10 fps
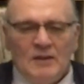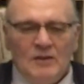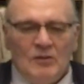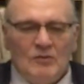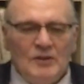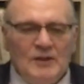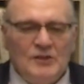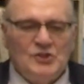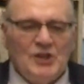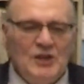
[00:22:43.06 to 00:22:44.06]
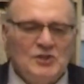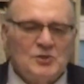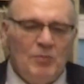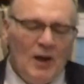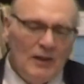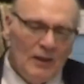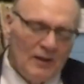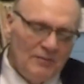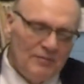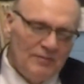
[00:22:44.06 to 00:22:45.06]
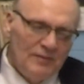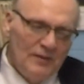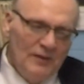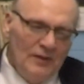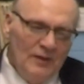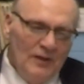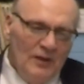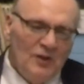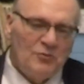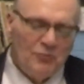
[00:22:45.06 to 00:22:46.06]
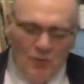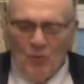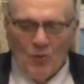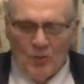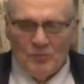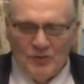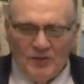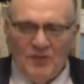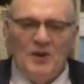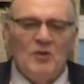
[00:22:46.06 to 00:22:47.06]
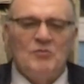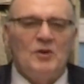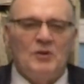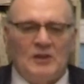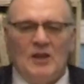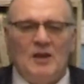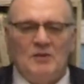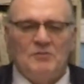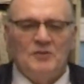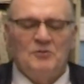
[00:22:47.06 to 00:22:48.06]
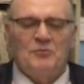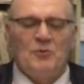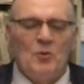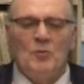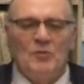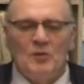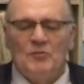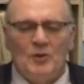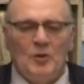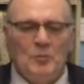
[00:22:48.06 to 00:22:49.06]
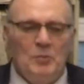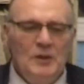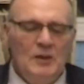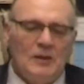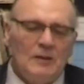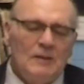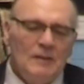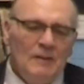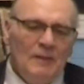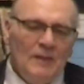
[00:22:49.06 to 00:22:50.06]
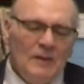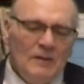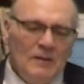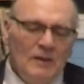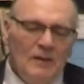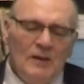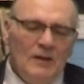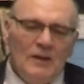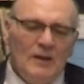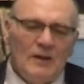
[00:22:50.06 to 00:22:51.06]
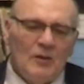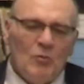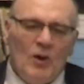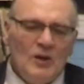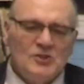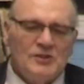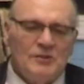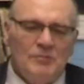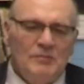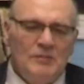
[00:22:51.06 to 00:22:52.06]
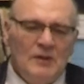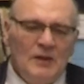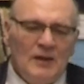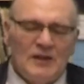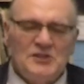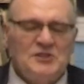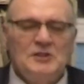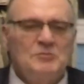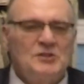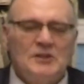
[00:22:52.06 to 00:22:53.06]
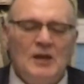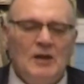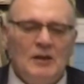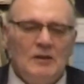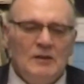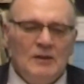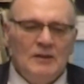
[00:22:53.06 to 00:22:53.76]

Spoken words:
No, it changed my life, and it formed their very life. It formed their very being. And I watched them, and I see them today.